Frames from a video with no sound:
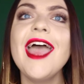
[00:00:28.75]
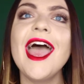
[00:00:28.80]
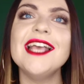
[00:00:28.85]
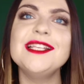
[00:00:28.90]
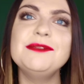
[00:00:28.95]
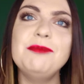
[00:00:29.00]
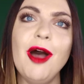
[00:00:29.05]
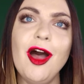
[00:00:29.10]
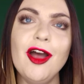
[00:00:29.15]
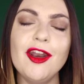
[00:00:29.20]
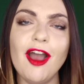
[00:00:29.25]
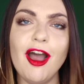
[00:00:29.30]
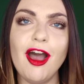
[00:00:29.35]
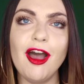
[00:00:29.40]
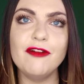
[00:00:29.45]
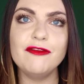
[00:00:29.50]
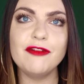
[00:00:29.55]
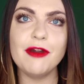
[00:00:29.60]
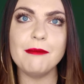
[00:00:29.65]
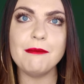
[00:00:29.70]
as part
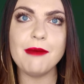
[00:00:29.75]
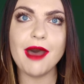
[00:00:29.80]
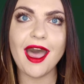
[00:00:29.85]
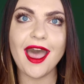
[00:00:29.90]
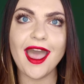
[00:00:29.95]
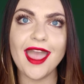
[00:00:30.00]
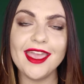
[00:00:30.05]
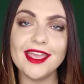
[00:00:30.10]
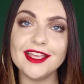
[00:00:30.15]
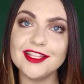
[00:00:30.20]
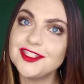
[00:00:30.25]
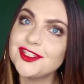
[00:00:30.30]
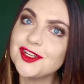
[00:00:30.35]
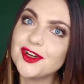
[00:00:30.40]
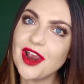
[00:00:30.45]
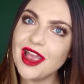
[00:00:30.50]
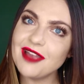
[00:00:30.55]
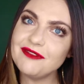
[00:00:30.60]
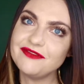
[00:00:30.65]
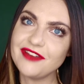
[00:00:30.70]
of my
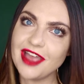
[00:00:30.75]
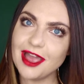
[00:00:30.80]
instagram